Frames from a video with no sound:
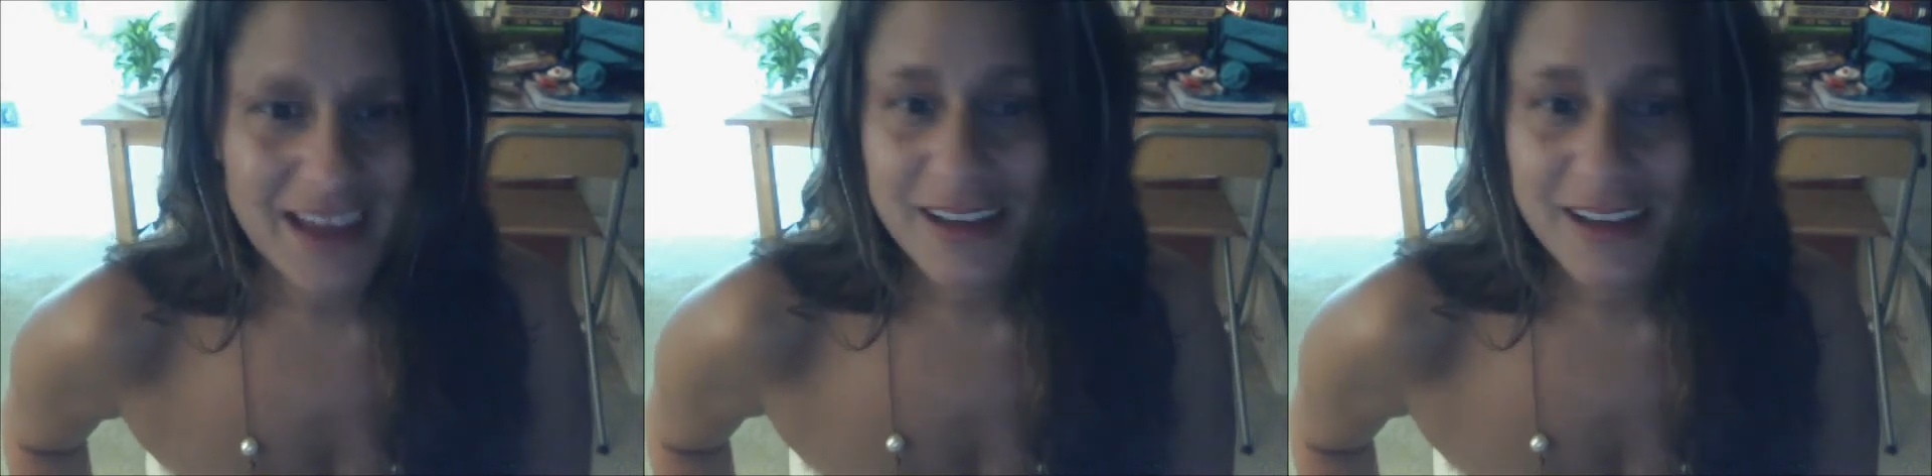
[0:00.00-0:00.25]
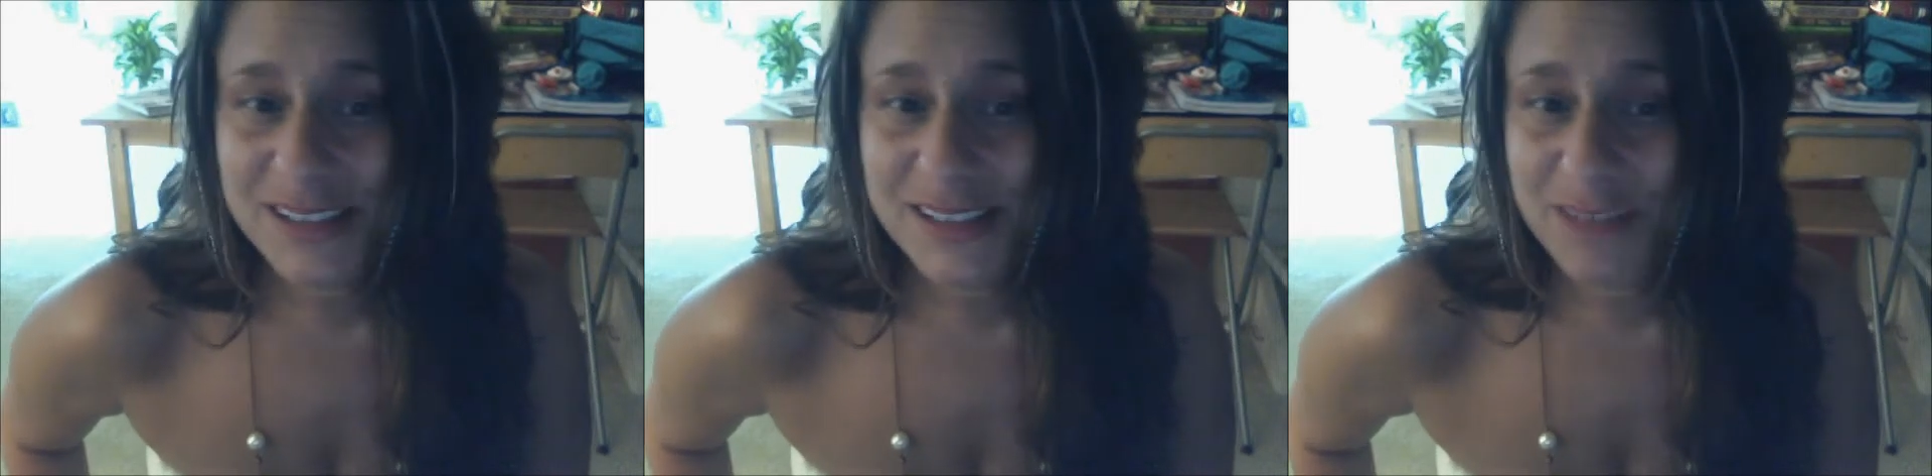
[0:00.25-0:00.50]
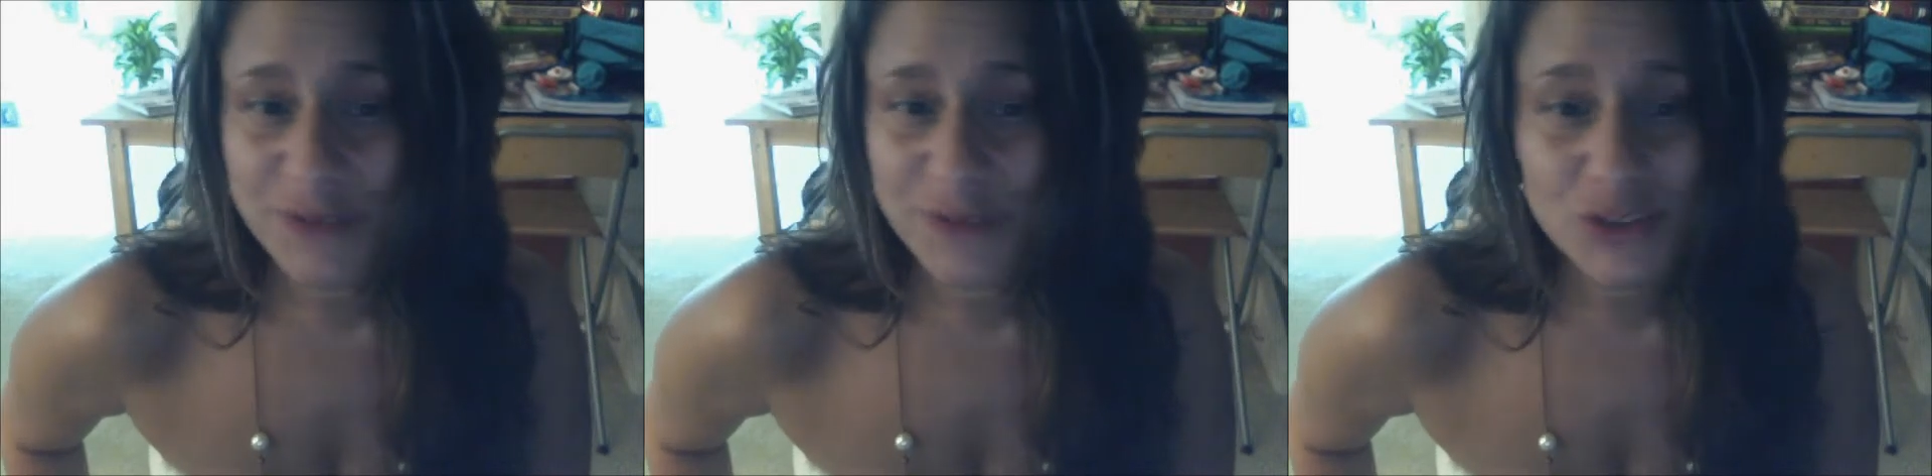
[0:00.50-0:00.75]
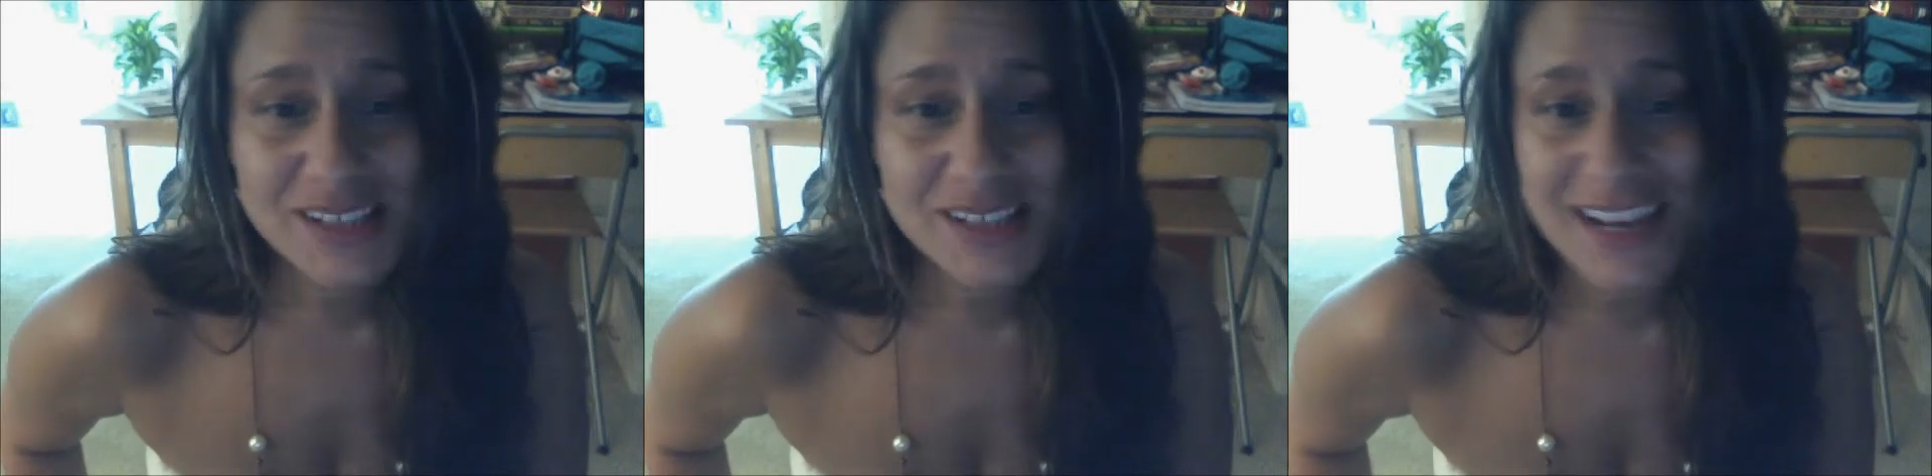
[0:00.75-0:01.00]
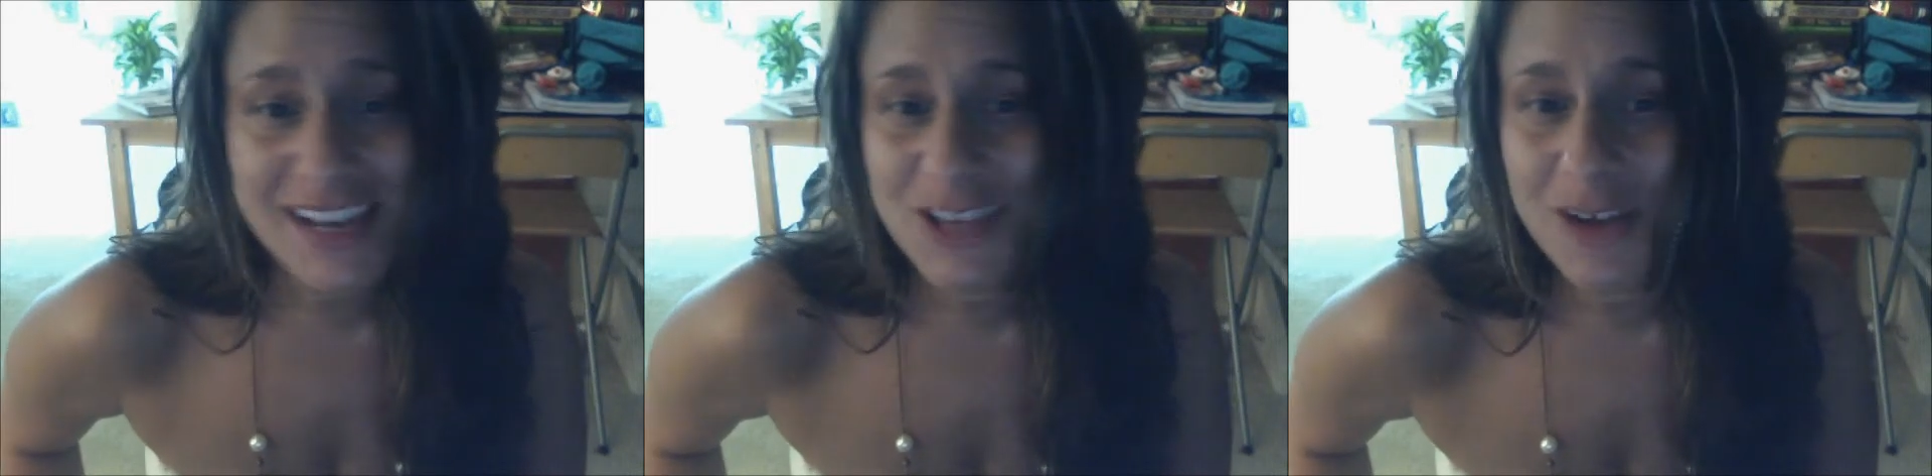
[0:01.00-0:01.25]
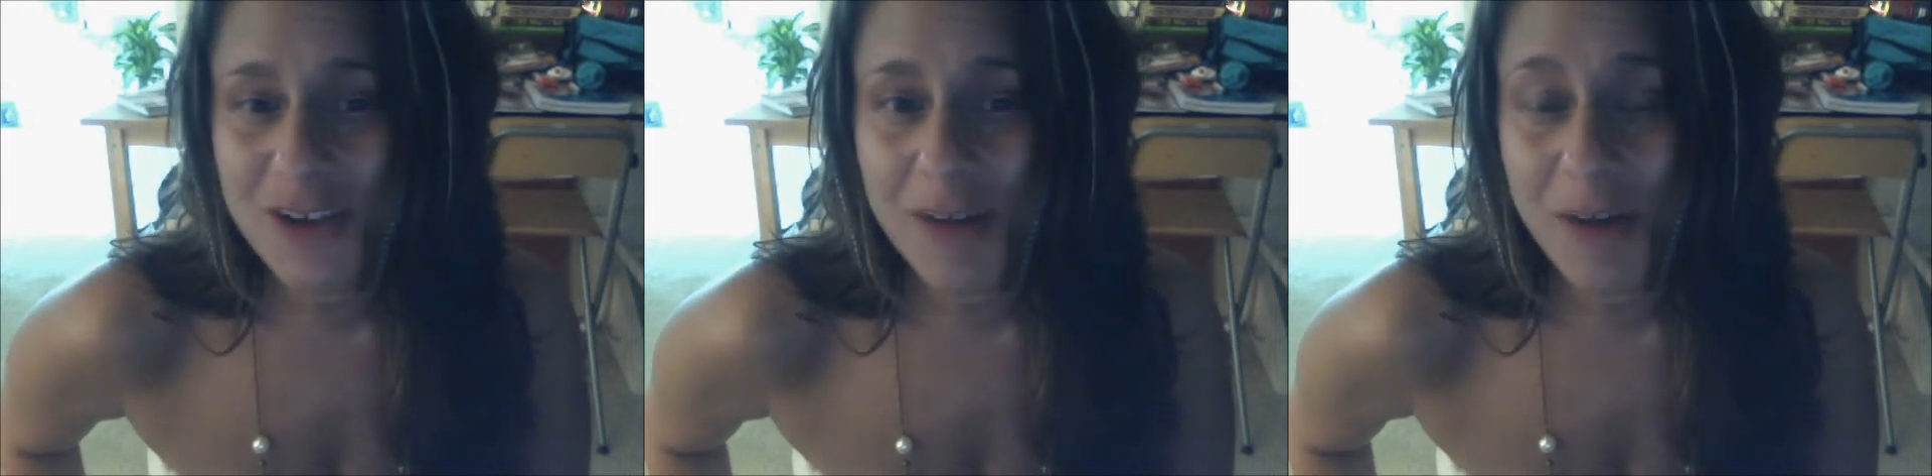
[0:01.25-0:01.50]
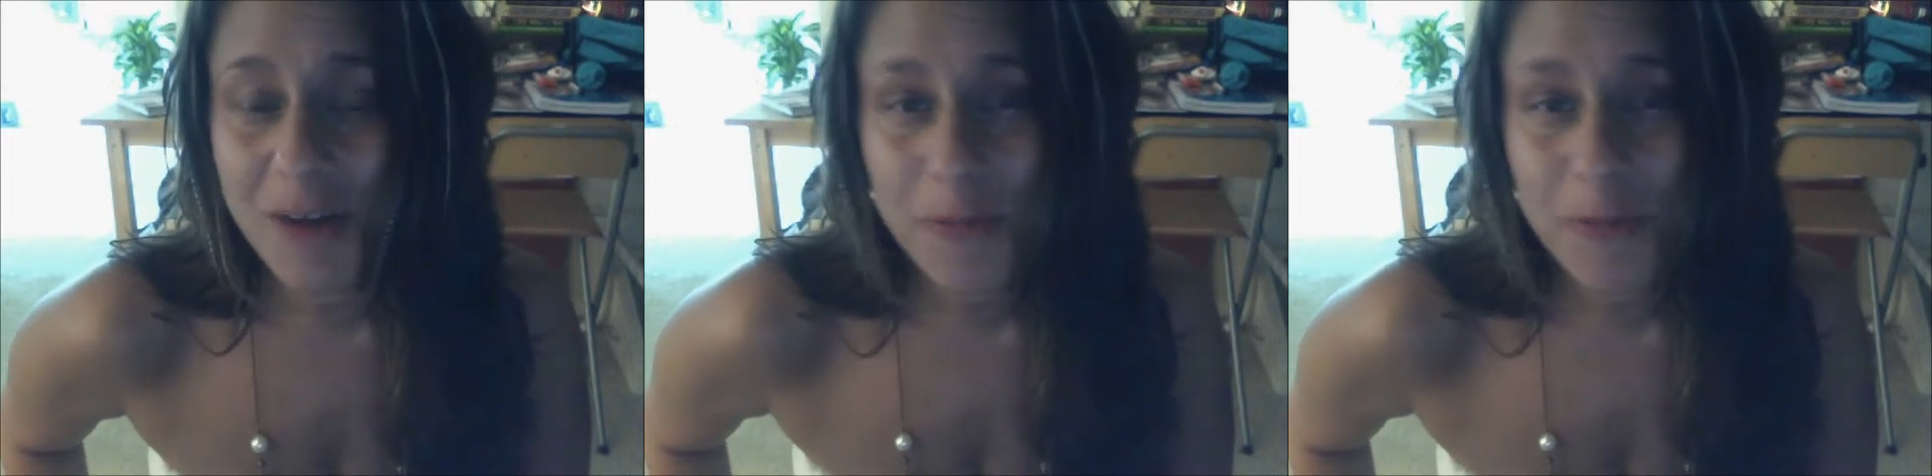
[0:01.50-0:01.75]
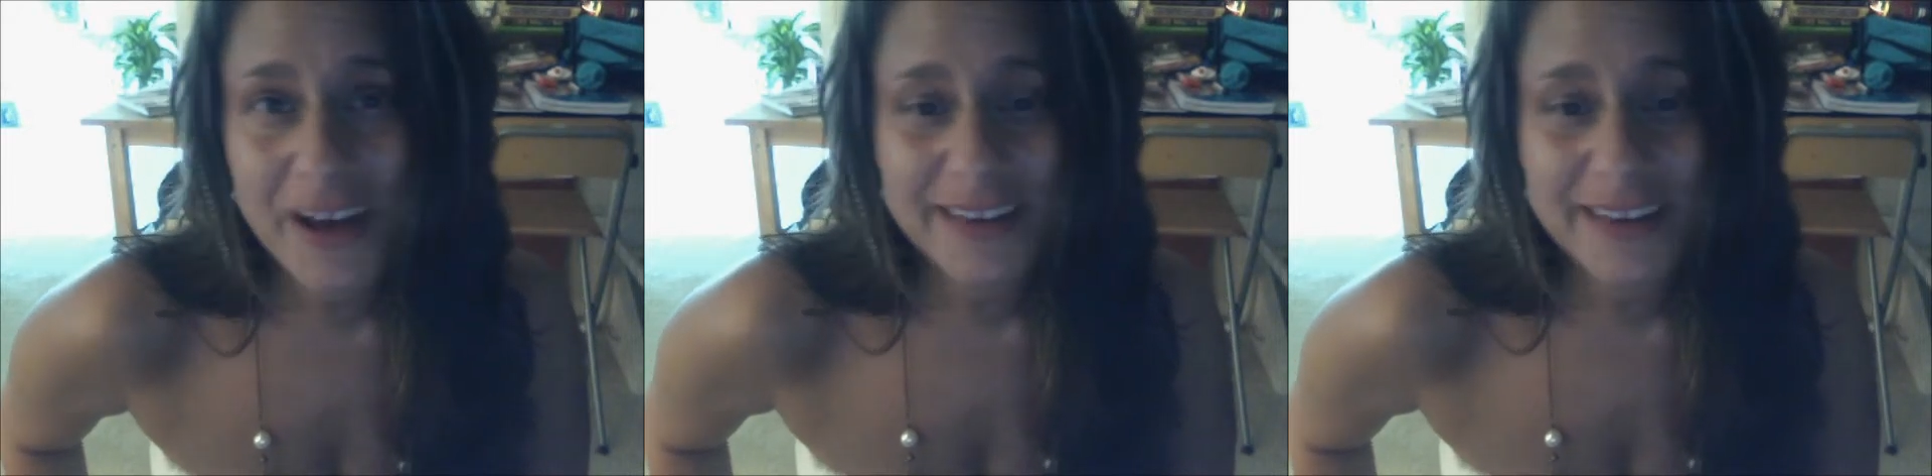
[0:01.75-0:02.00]
because the first setting you come up
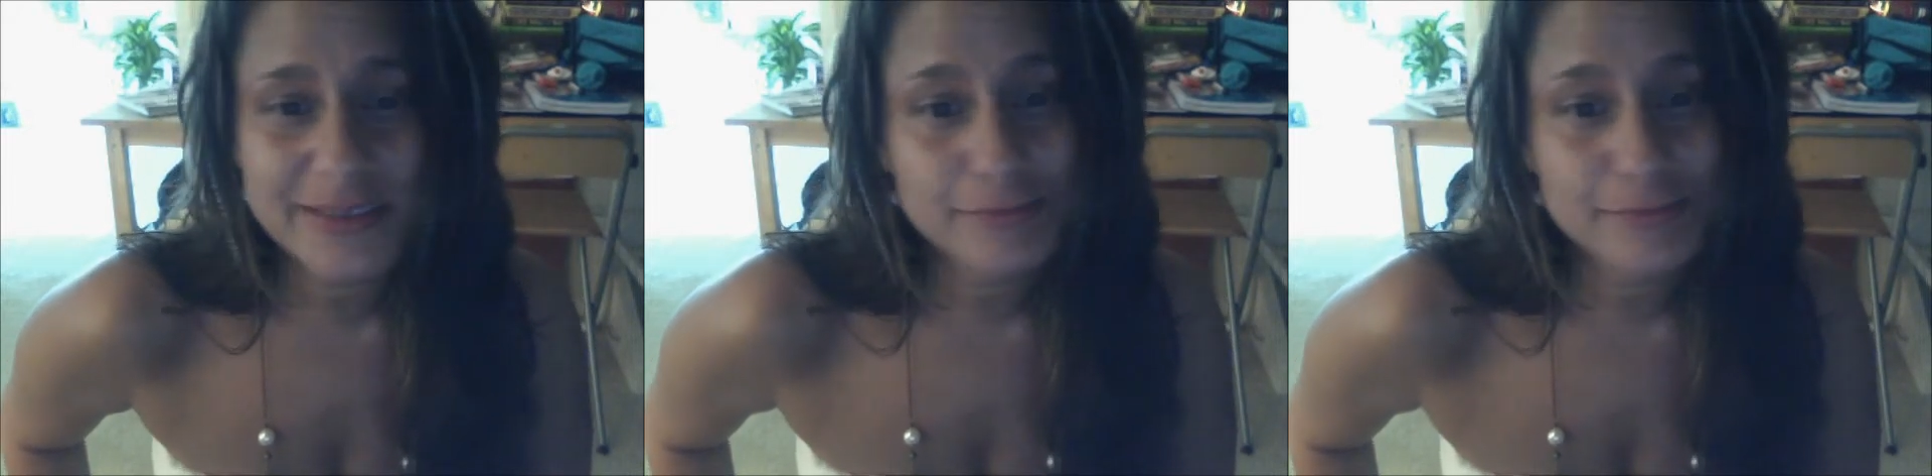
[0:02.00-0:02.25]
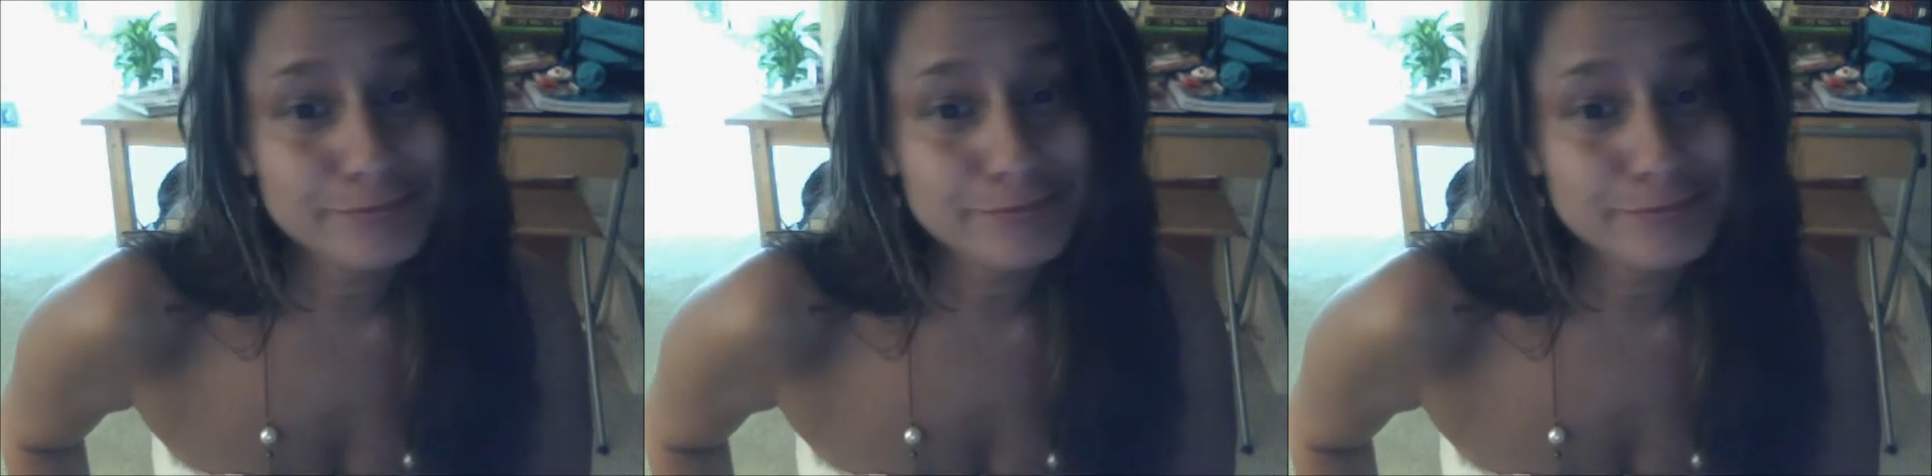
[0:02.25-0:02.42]
with